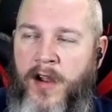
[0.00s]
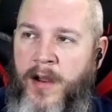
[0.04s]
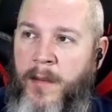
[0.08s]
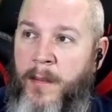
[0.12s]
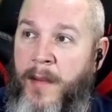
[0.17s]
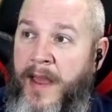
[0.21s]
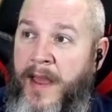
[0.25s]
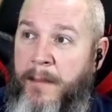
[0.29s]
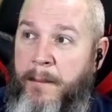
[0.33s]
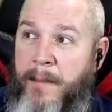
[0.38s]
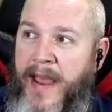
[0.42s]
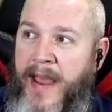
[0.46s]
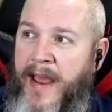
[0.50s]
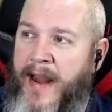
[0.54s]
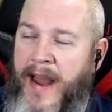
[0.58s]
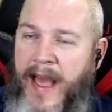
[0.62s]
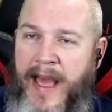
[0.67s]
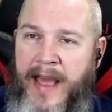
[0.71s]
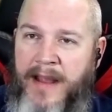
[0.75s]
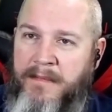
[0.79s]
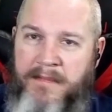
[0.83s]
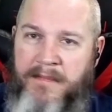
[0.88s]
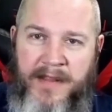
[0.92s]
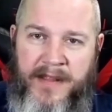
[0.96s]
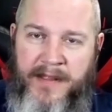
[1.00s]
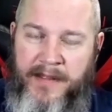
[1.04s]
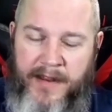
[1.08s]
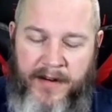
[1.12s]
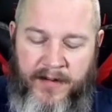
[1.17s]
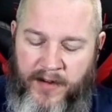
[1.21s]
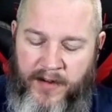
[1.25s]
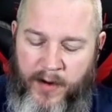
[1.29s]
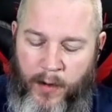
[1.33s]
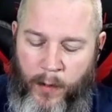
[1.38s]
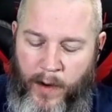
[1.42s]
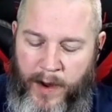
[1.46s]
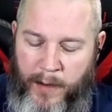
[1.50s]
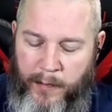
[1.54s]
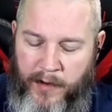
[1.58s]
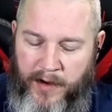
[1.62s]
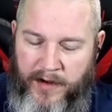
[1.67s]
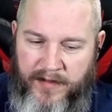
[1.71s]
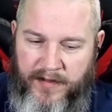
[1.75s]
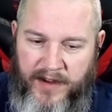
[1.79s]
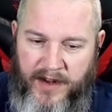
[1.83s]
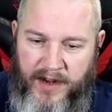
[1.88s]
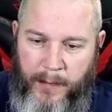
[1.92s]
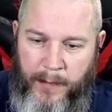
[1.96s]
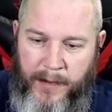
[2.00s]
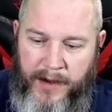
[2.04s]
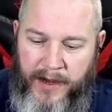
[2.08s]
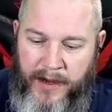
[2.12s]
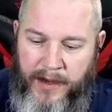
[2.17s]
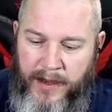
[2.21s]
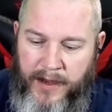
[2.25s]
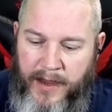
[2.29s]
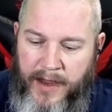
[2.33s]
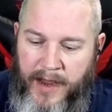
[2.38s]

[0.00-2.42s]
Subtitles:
I'm like, man, there's no way I'm going to send him any.